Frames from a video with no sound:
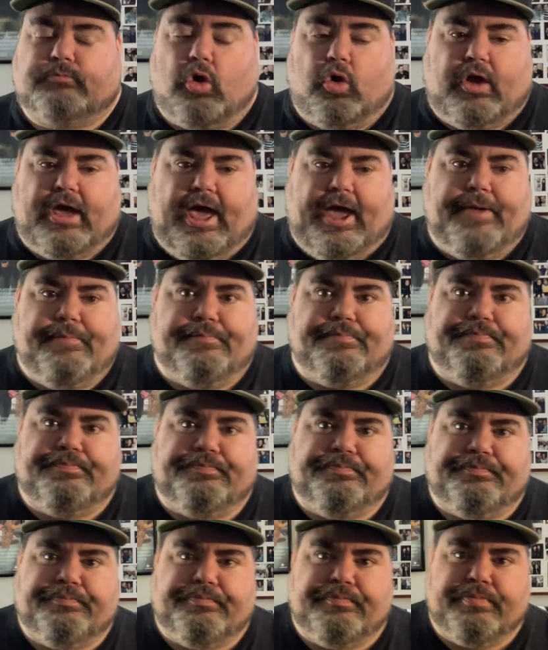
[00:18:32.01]
Okay?
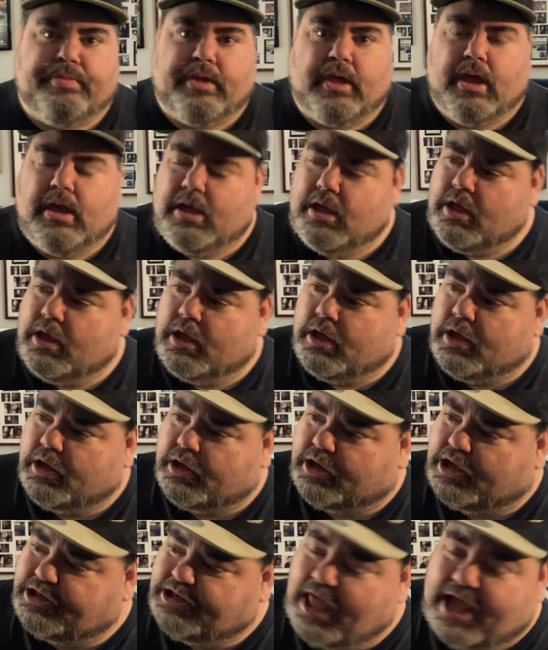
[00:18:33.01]

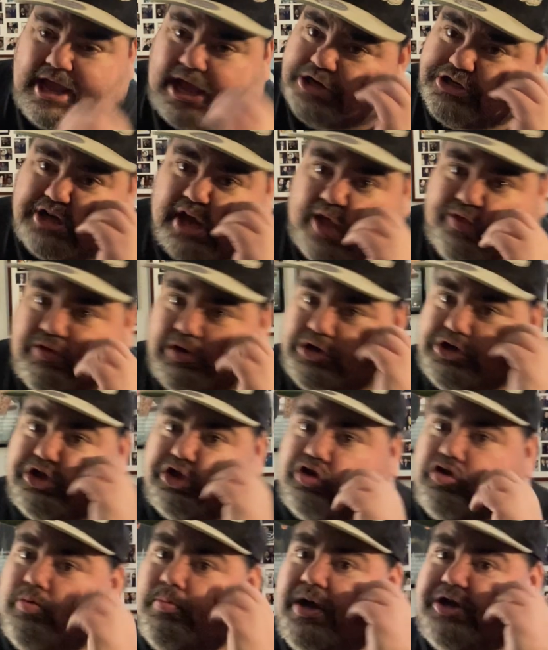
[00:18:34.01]
Because like I said, there's
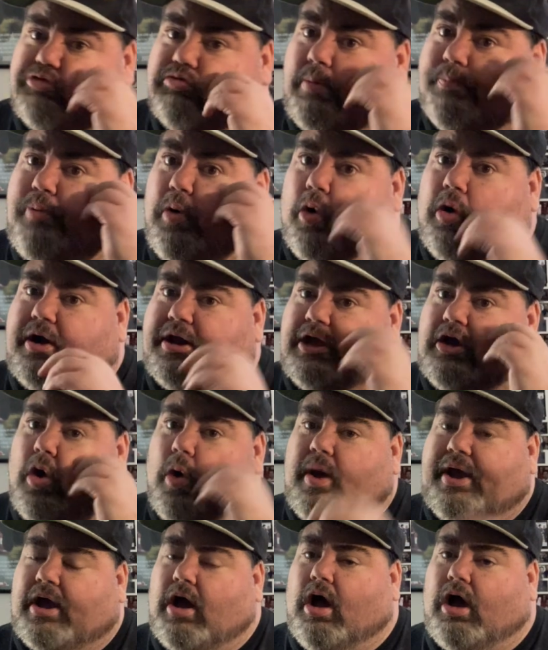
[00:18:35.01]
too much reporting
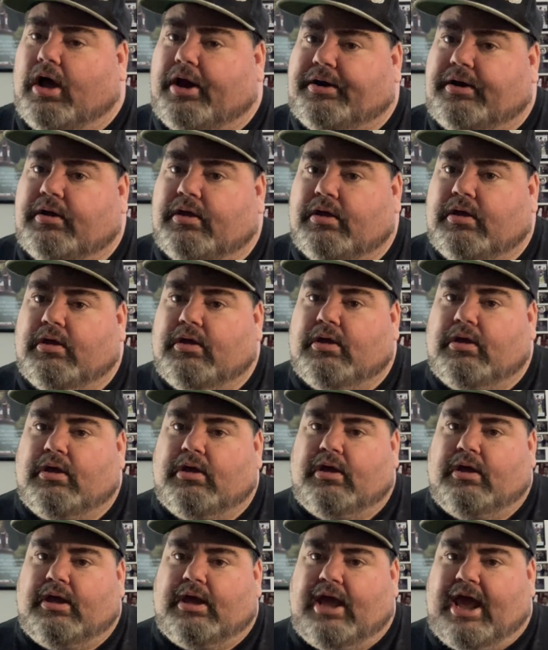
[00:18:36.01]
going on
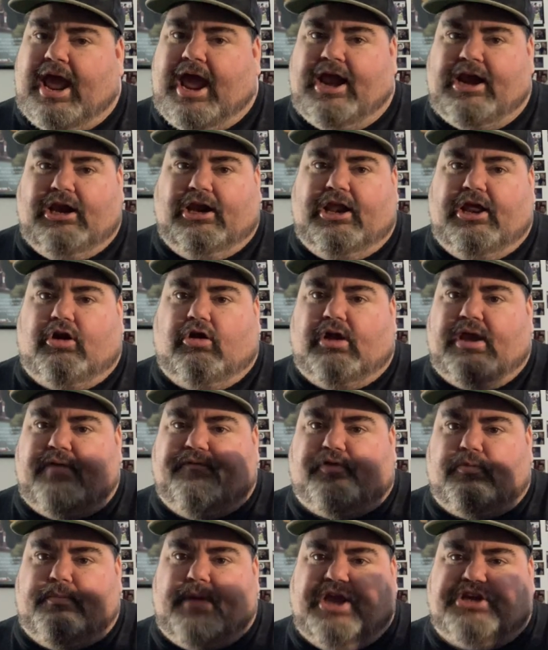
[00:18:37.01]
and little
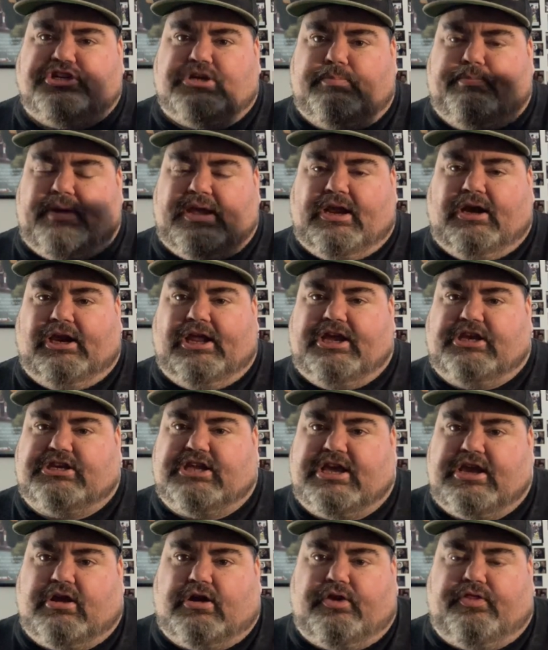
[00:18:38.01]
information being leaked
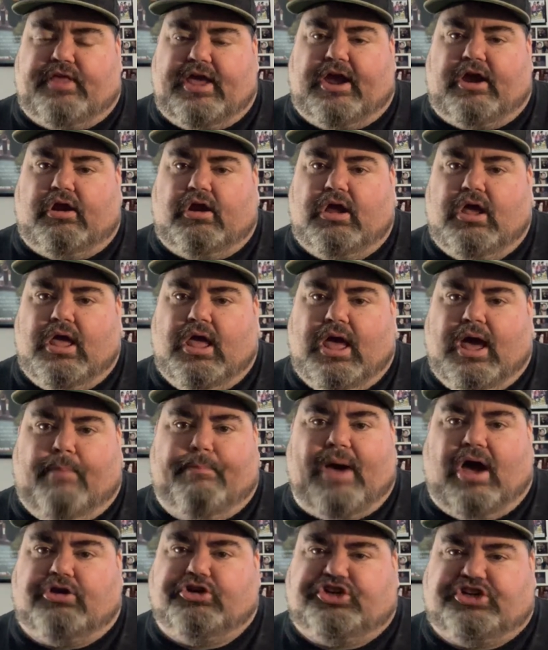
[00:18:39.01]
here and there
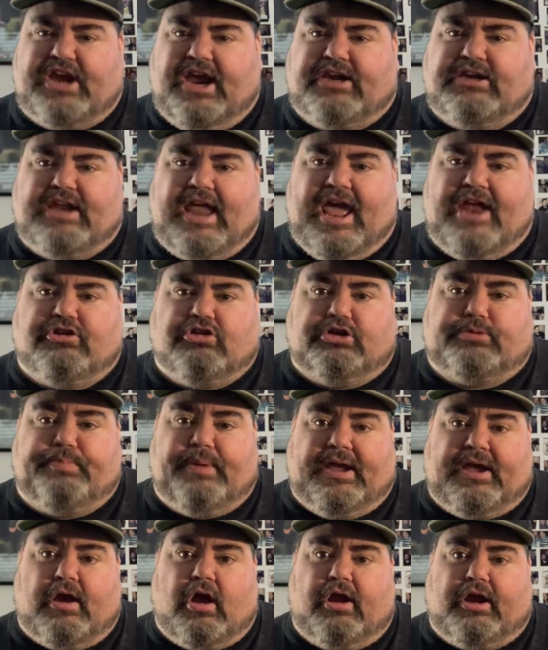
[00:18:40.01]
about Jayden Daniels
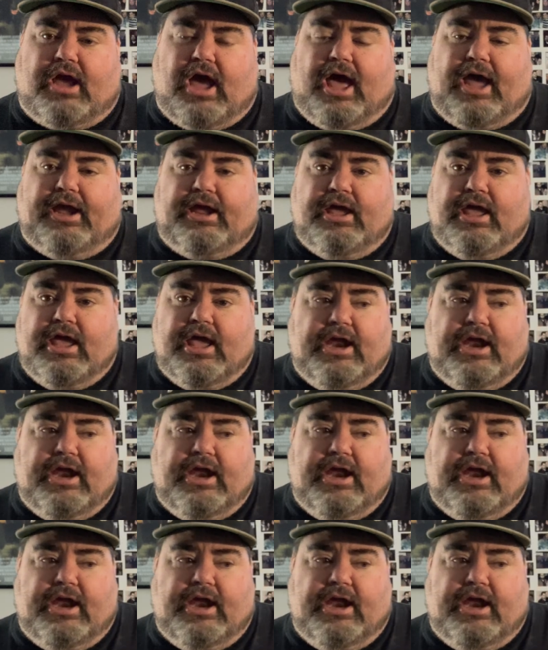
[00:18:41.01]
being our guy.